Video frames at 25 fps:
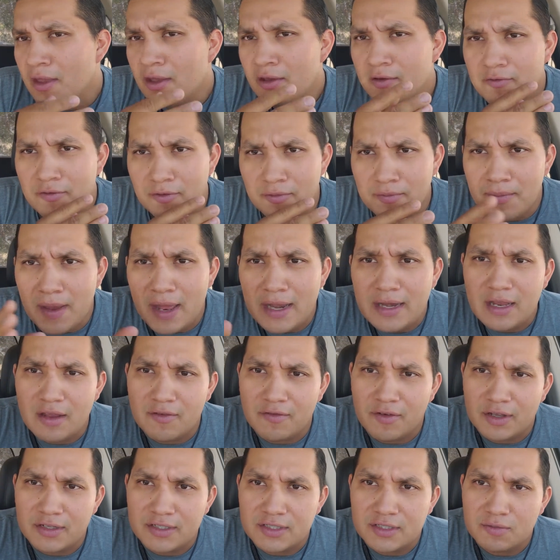for many
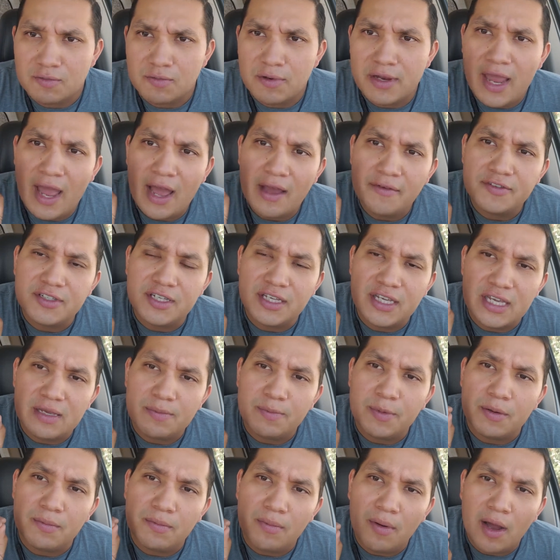of us, we have to
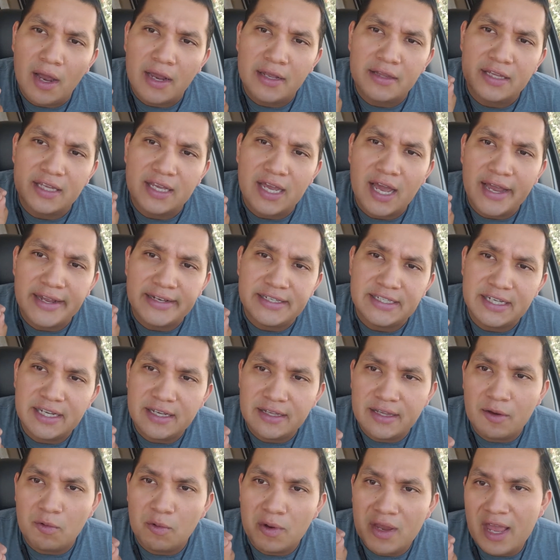keep in mind the
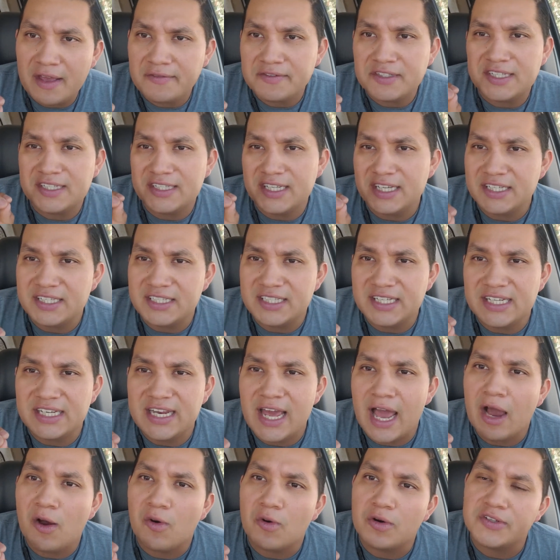idea that we have 16
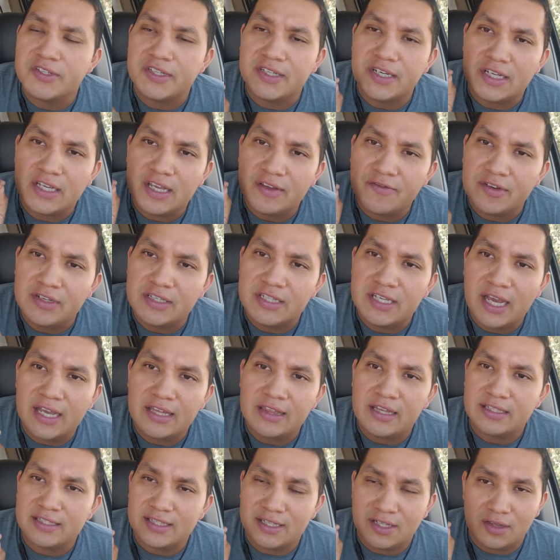hours in a given day
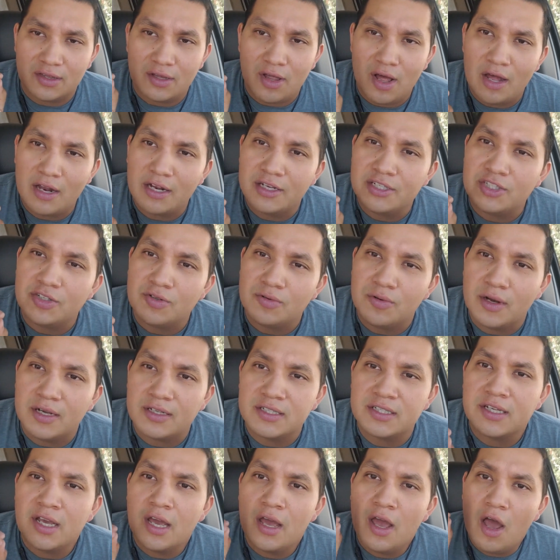that's allotted to
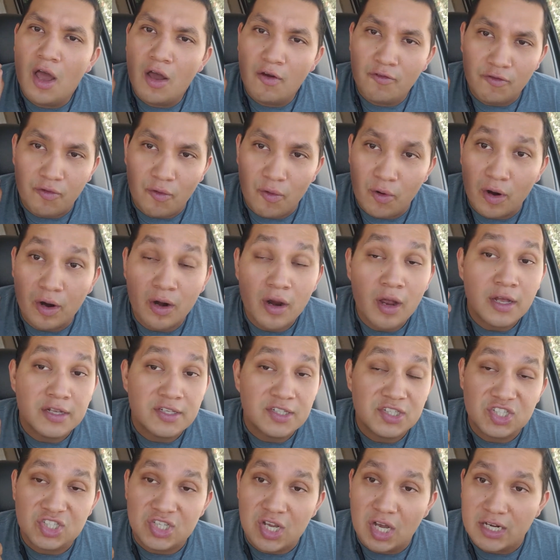us for
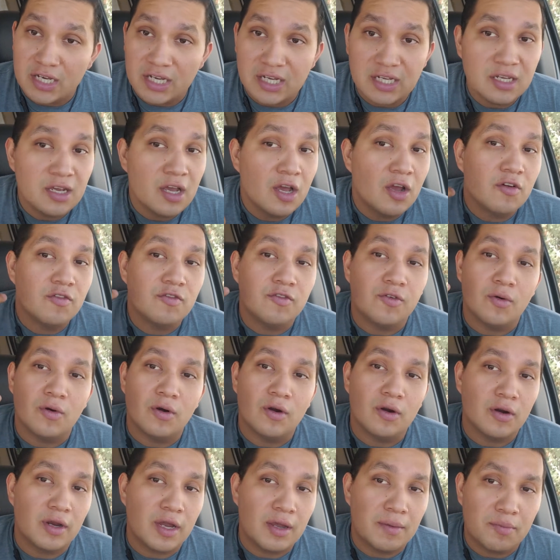study,
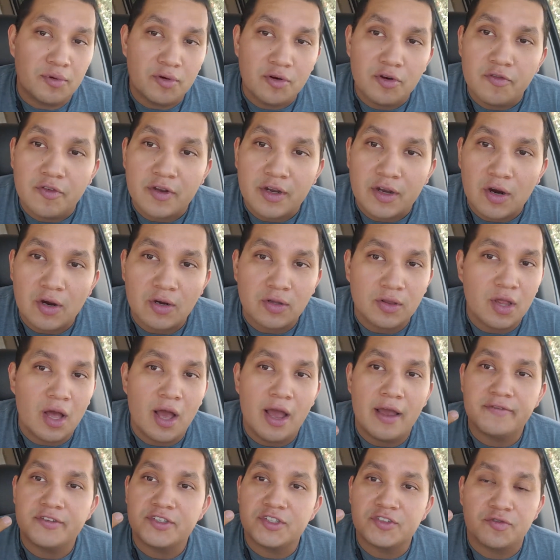for improving our
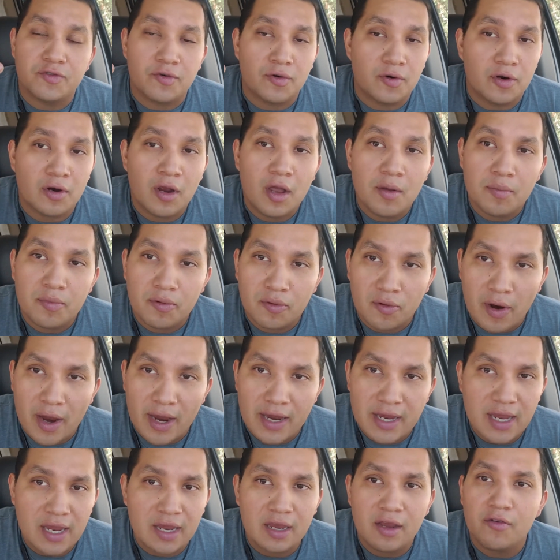lives, for
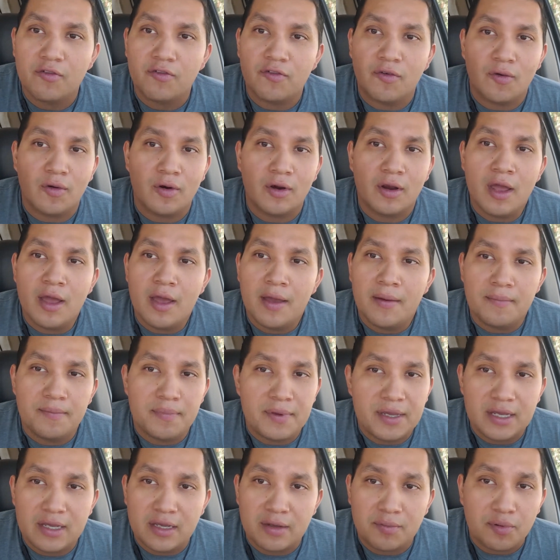praying, for
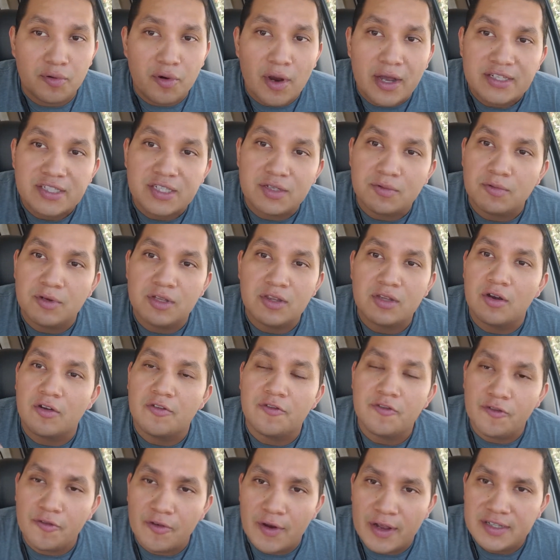being present with our
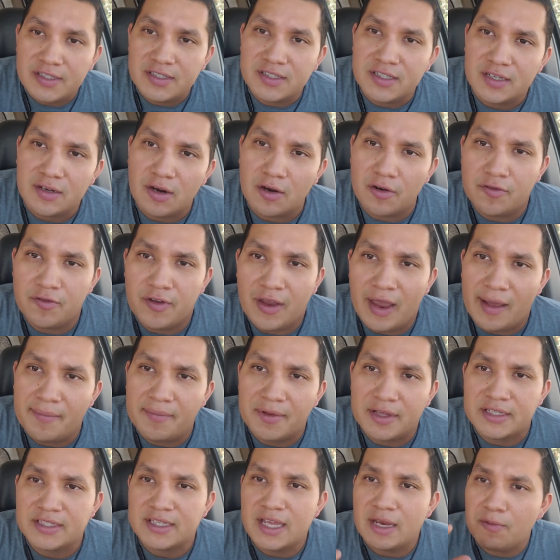friends and our
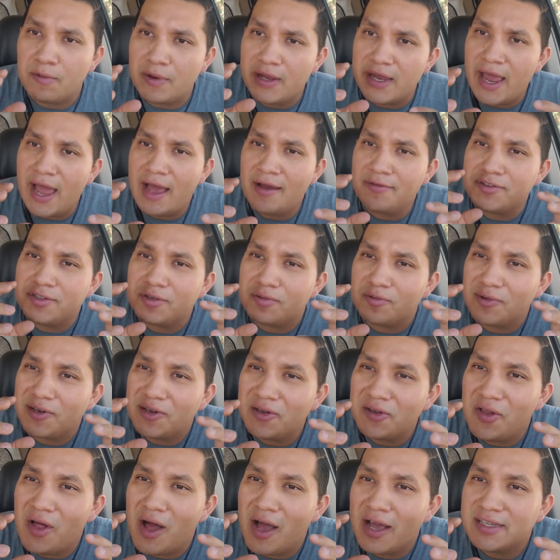families. And we have to
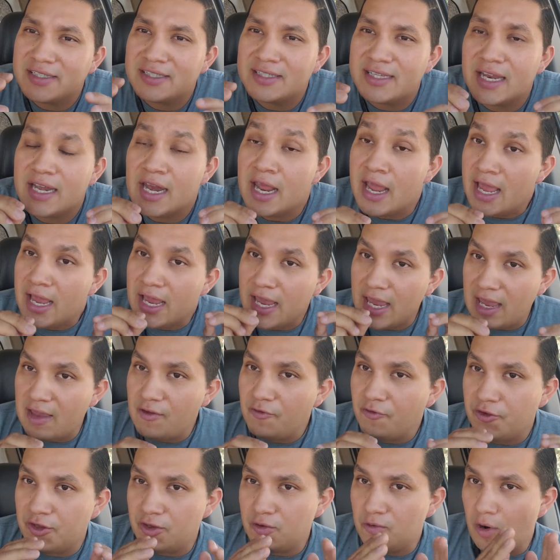realize that
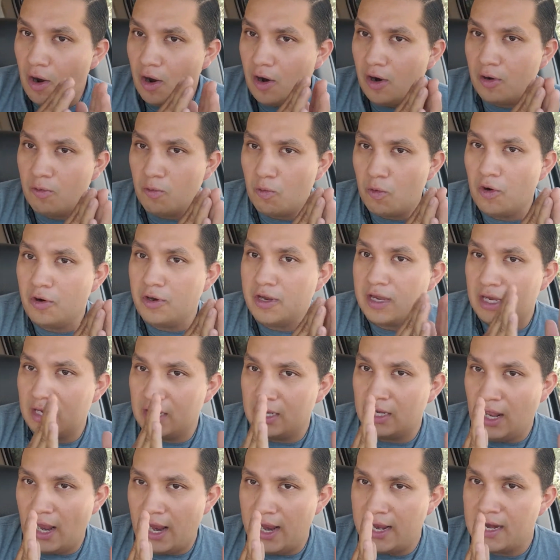if you are working
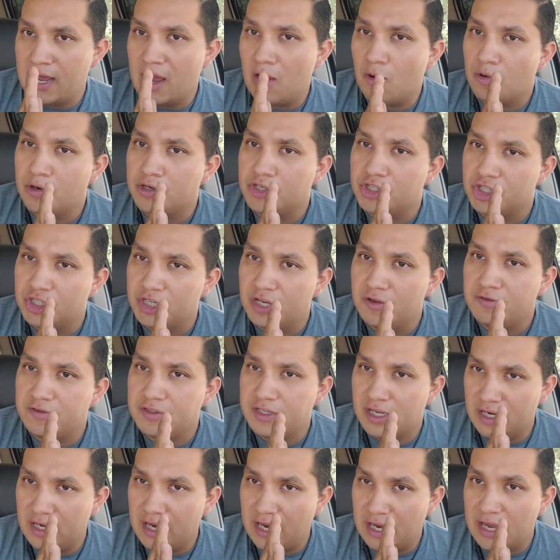an 8-hour shift
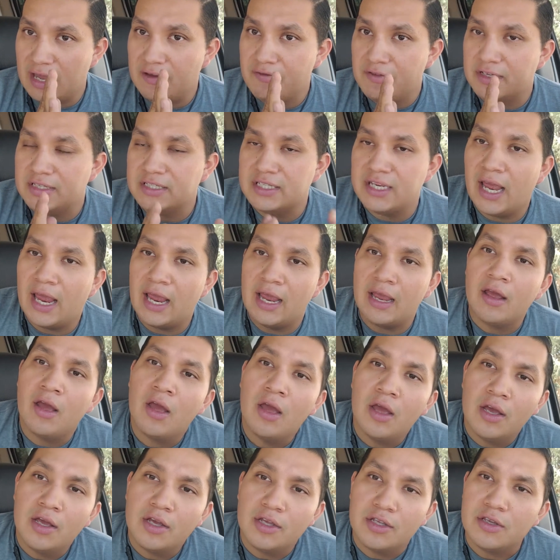in a given day,
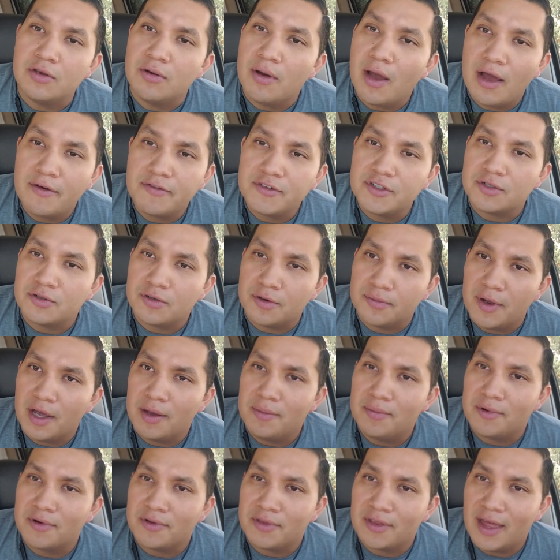you have to
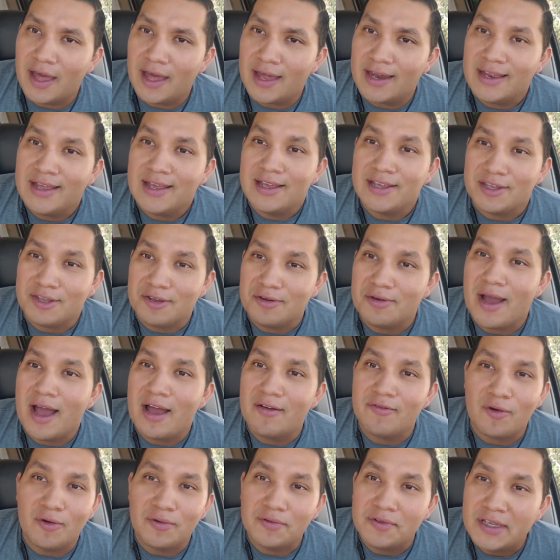remember that you
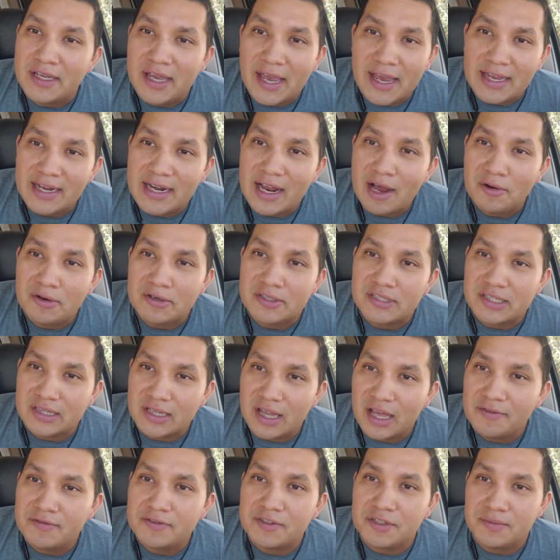have only 8 hours
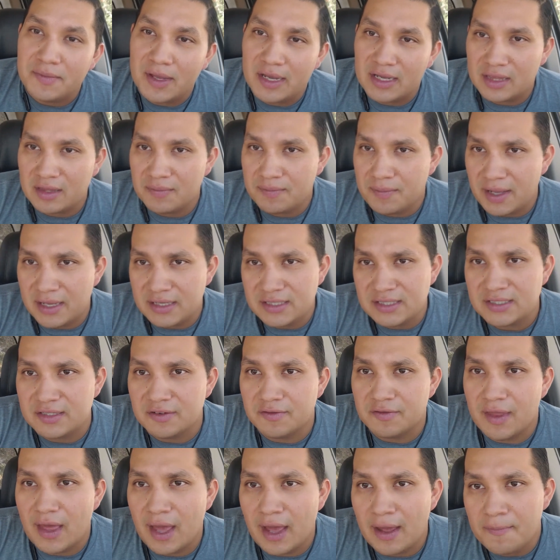left to make the best
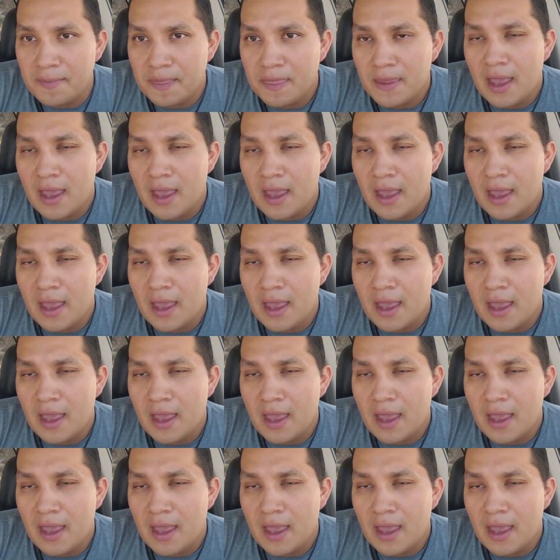of that.